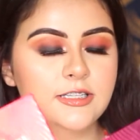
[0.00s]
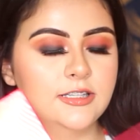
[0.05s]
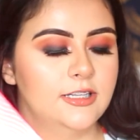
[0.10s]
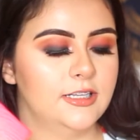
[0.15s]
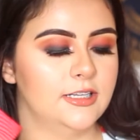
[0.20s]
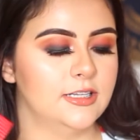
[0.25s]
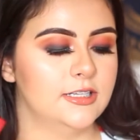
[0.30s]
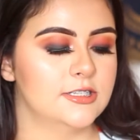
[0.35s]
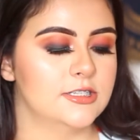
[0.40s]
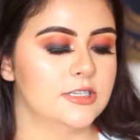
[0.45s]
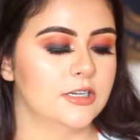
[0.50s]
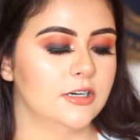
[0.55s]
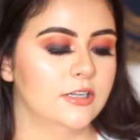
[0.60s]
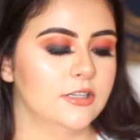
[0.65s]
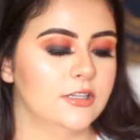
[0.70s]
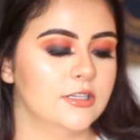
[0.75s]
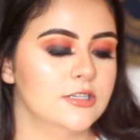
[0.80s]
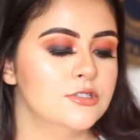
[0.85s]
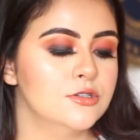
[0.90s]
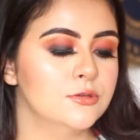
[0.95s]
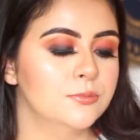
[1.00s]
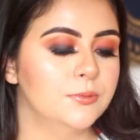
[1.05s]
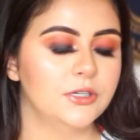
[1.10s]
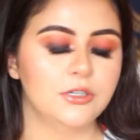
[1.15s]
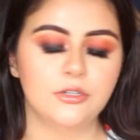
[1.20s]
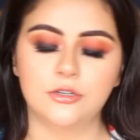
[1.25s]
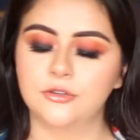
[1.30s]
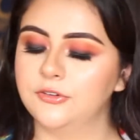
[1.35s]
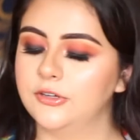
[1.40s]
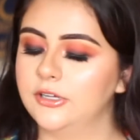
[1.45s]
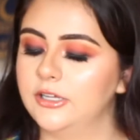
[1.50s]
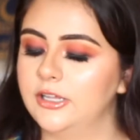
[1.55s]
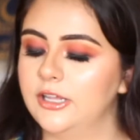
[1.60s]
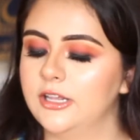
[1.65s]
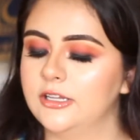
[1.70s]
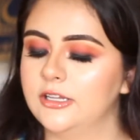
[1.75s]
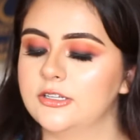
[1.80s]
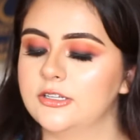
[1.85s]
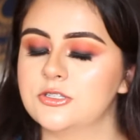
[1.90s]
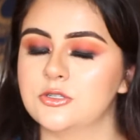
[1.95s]
These are the Supernova
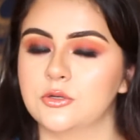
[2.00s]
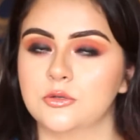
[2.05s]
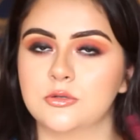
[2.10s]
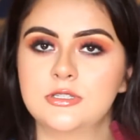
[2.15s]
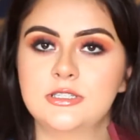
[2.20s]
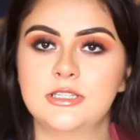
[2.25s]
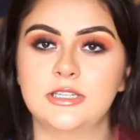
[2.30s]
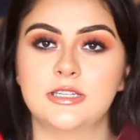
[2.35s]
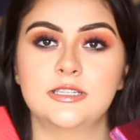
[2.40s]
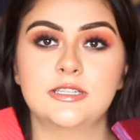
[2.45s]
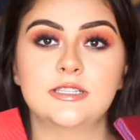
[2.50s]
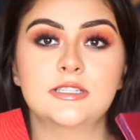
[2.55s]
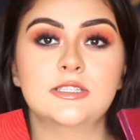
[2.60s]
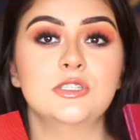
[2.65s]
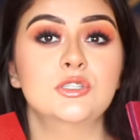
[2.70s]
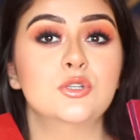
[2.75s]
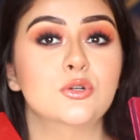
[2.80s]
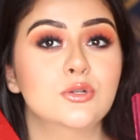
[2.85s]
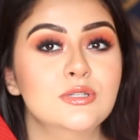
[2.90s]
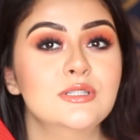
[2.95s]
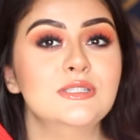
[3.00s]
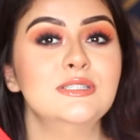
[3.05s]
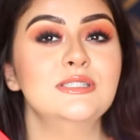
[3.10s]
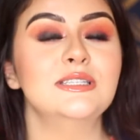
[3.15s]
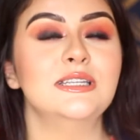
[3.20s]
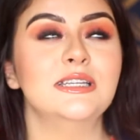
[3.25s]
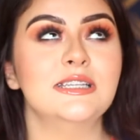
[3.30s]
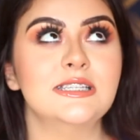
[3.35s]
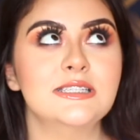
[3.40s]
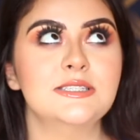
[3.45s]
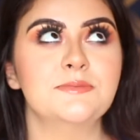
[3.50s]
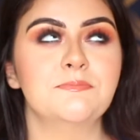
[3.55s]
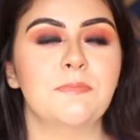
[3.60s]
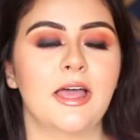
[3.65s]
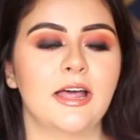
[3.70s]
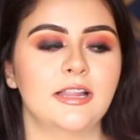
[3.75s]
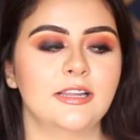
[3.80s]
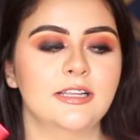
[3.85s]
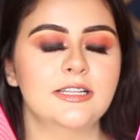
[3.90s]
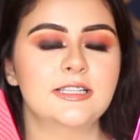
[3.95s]
the Solstice
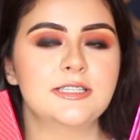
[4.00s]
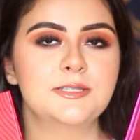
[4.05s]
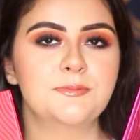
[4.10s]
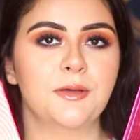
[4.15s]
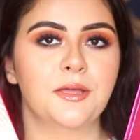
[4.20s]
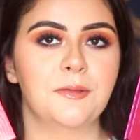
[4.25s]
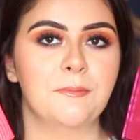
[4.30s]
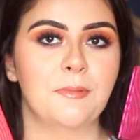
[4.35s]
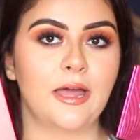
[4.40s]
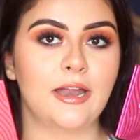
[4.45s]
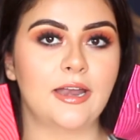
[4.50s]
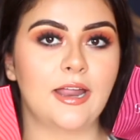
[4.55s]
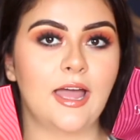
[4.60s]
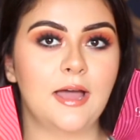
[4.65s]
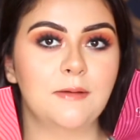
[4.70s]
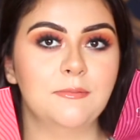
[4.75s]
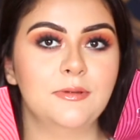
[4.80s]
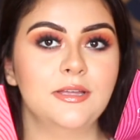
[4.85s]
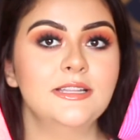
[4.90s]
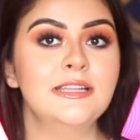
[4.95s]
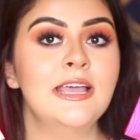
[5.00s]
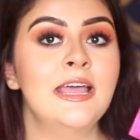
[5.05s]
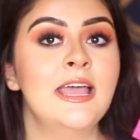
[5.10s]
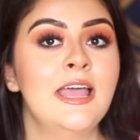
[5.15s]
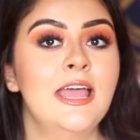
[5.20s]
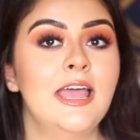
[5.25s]
palettes by Bad Habit,